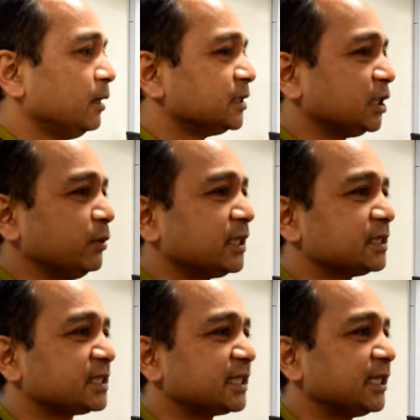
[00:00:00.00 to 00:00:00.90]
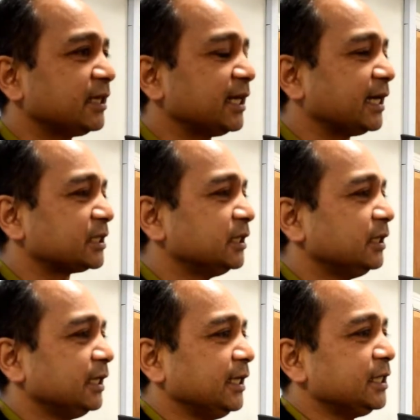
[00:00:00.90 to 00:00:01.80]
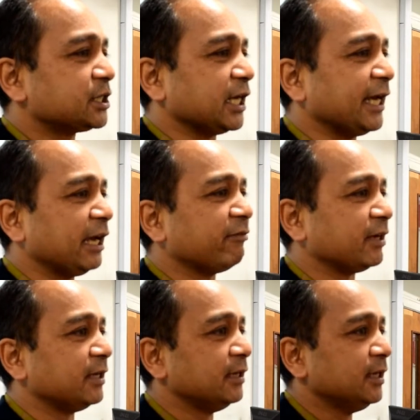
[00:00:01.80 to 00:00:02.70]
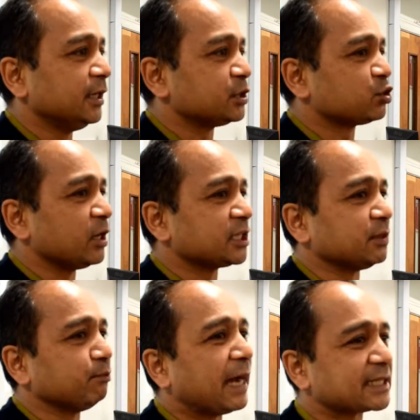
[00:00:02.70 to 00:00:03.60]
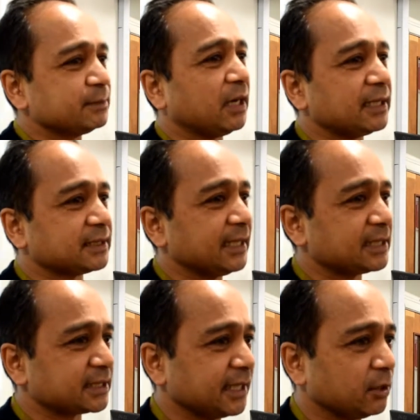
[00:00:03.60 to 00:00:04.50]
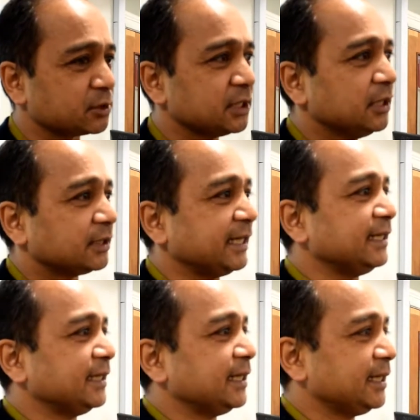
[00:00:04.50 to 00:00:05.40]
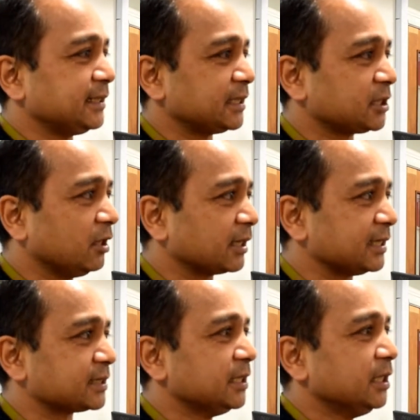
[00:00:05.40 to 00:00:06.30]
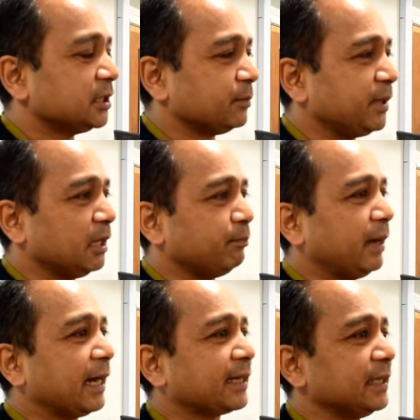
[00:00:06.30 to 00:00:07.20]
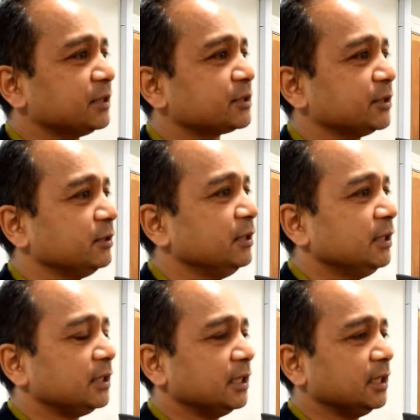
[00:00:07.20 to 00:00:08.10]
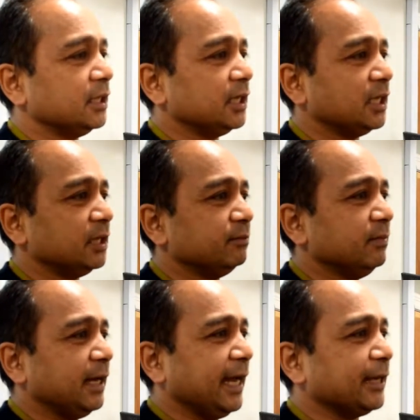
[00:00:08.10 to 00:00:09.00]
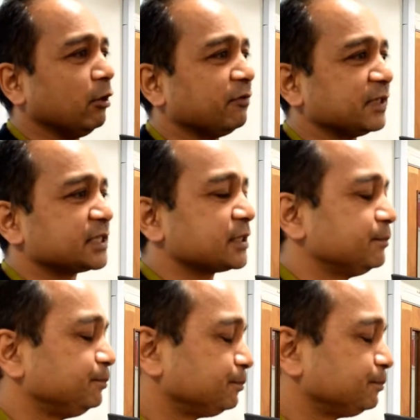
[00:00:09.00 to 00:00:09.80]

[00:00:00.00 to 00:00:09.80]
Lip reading: So we can see that each area is trying to maximize their sales, to hit their targets, to plow back into the head office.